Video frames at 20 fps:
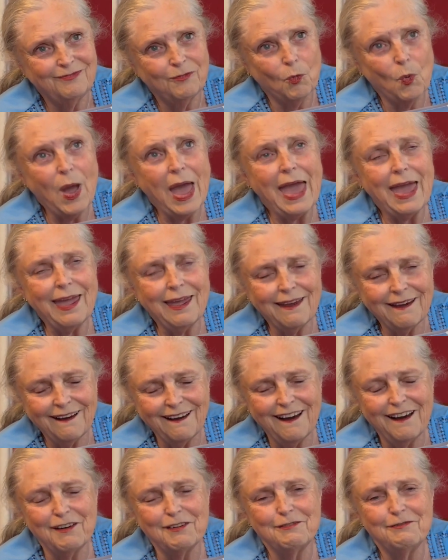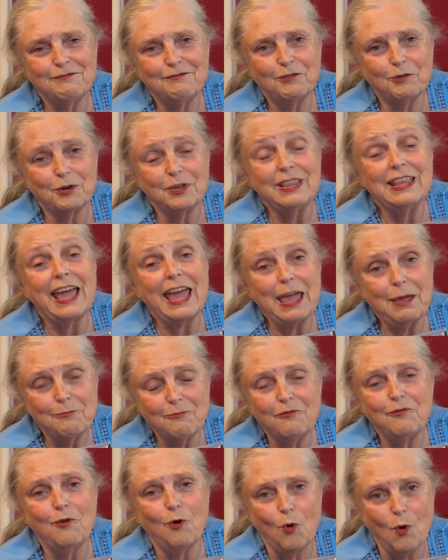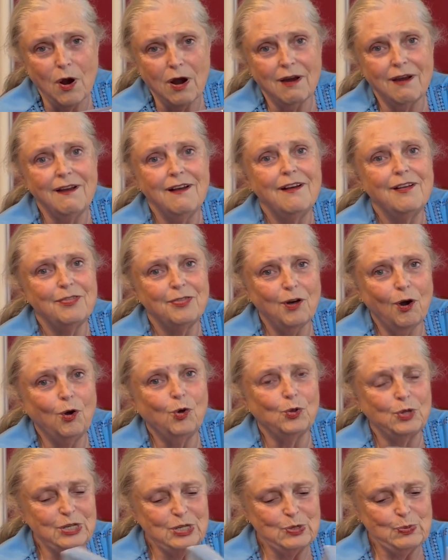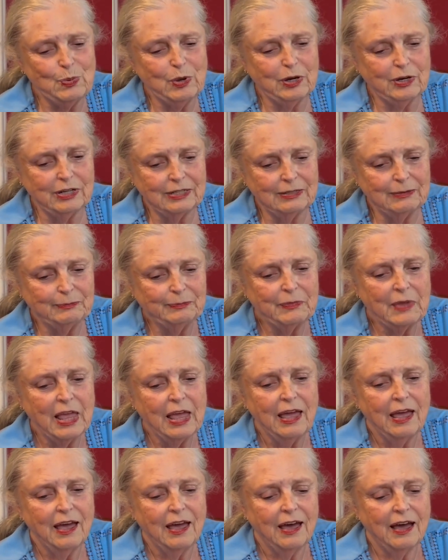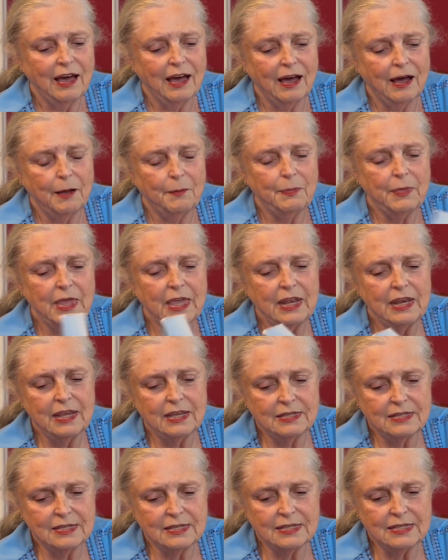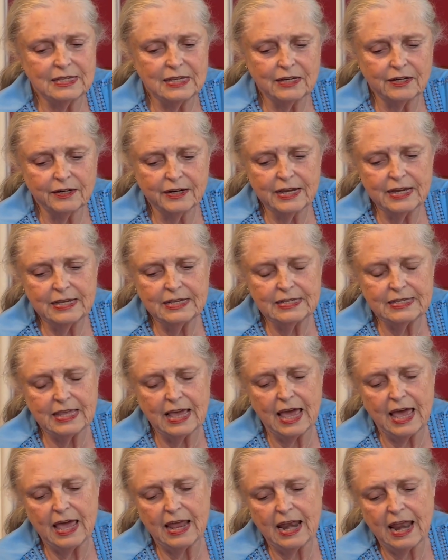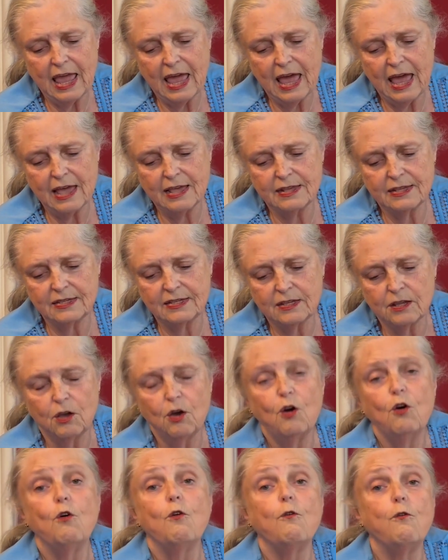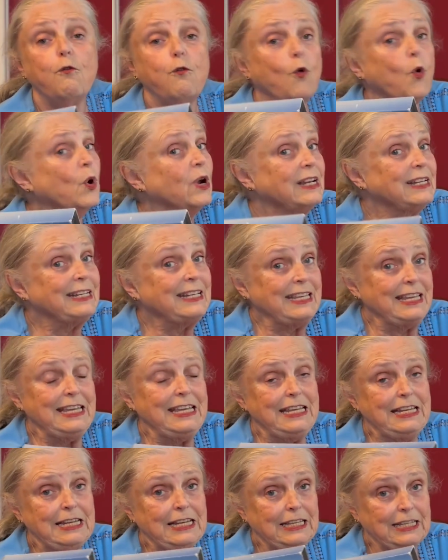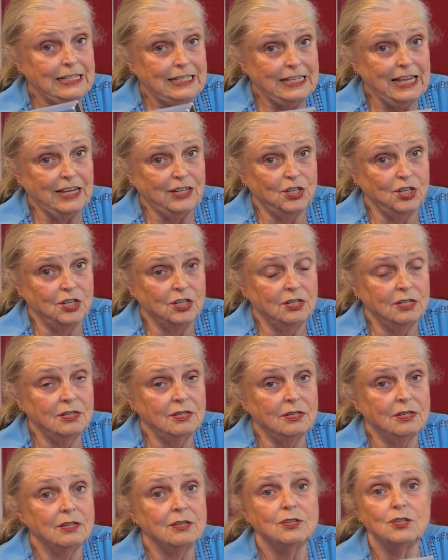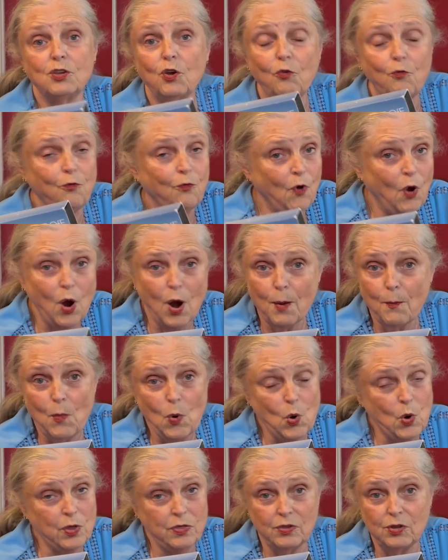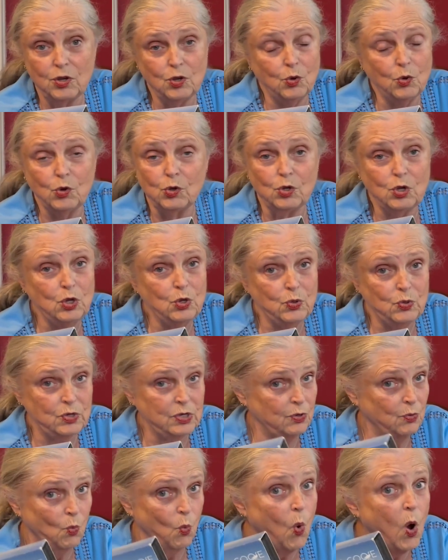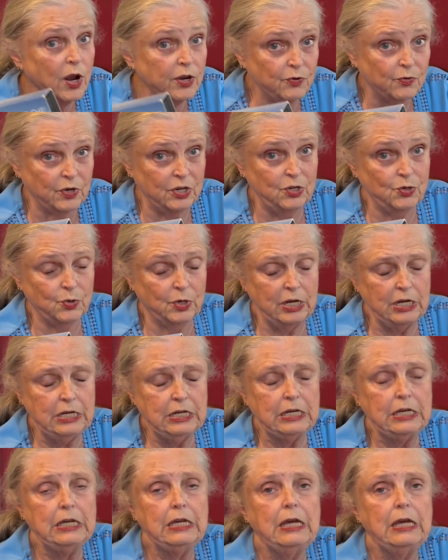way of or name for the Holy Spirit. It is a series that has 14 sessions, so far more than you could use in one retreat.